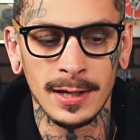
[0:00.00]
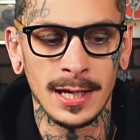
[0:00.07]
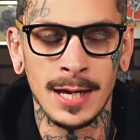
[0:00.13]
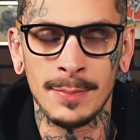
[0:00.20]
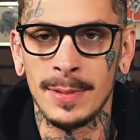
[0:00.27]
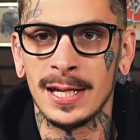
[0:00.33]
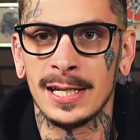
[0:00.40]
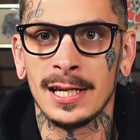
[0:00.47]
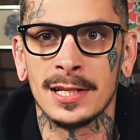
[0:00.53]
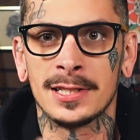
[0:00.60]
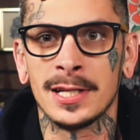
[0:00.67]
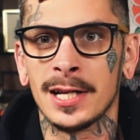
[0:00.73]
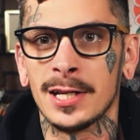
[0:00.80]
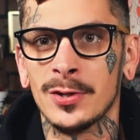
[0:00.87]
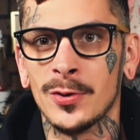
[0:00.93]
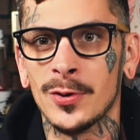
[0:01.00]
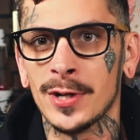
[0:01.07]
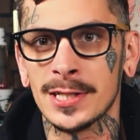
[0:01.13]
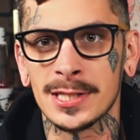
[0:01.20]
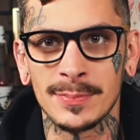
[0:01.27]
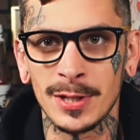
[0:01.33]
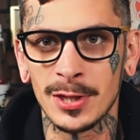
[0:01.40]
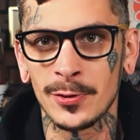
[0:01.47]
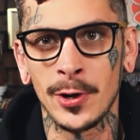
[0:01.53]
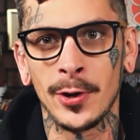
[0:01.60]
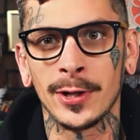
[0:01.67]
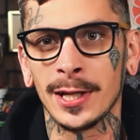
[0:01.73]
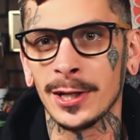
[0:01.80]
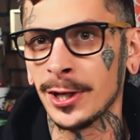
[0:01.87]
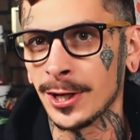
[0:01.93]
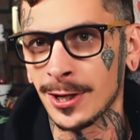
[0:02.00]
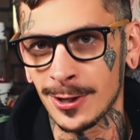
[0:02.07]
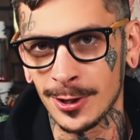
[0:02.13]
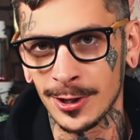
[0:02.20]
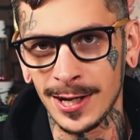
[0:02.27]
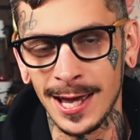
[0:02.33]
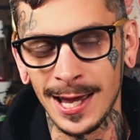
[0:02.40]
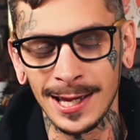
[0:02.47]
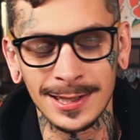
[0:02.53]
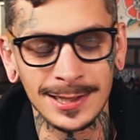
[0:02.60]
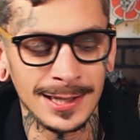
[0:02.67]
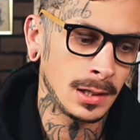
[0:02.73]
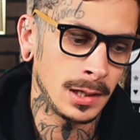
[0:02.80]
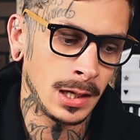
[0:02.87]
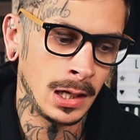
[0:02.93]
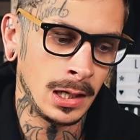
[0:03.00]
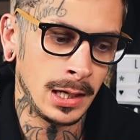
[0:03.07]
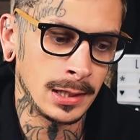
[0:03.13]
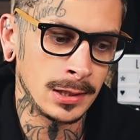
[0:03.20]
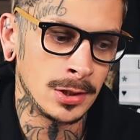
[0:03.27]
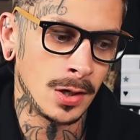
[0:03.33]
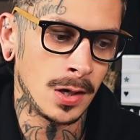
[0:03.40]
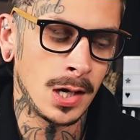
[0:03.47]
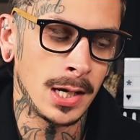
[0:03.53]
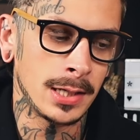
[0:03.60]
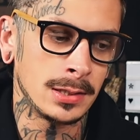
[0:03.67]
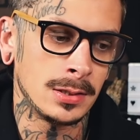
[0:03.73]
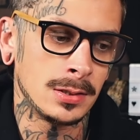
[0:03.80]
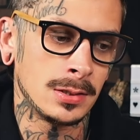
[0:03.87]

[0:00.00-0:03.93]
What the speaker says: it making a ton of noise and me throwing it like a grenade. And it got